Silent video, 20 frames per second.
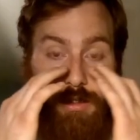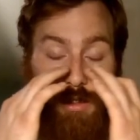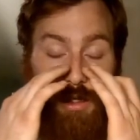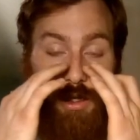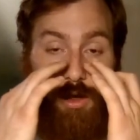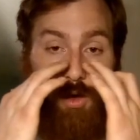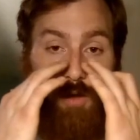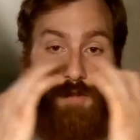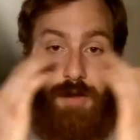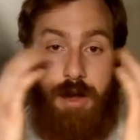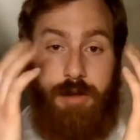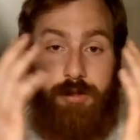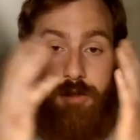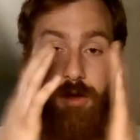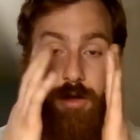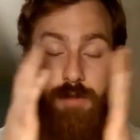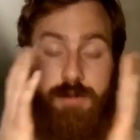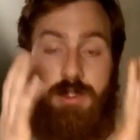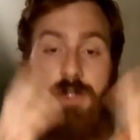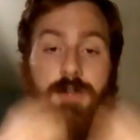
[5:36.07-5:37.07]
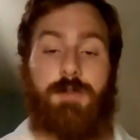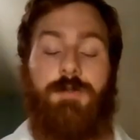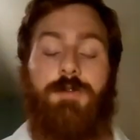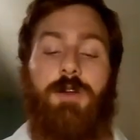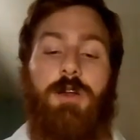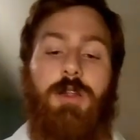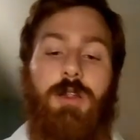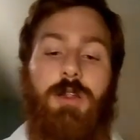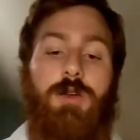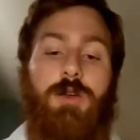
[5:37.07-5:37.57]
the olfactory nerves in the
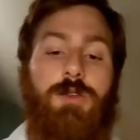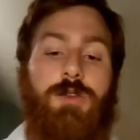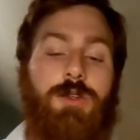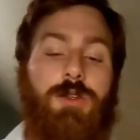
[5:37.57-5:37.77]
front of the nose,